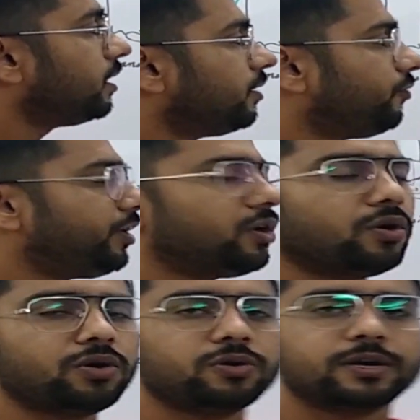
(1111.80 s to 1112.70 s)
we
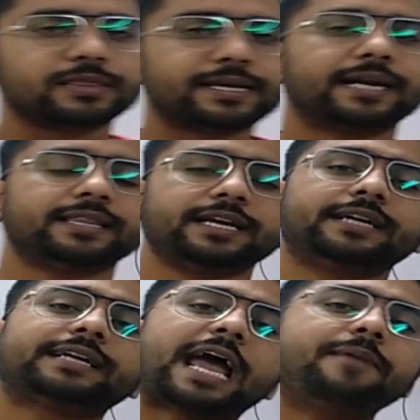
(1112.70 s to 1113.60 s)
know that
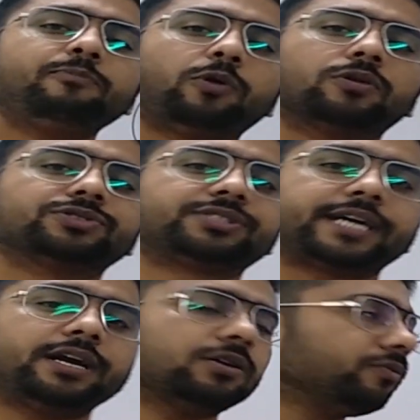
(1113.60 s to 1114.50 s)
the time
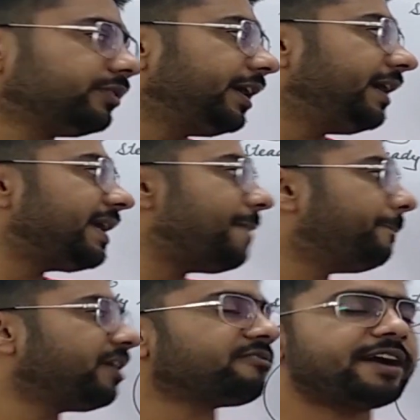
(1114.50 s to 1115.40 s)
constant of the
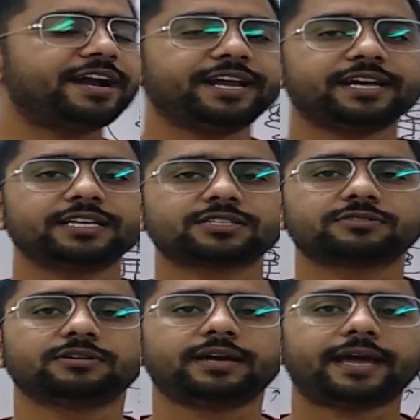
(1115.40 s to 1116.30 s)
damper winding
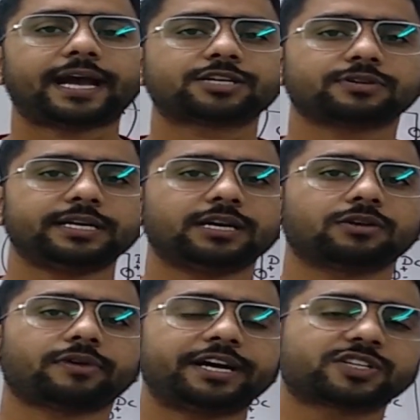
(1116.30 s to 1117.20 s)
is actually
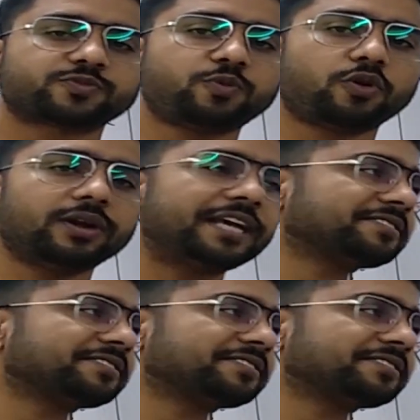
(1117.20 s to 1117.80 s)
quite small as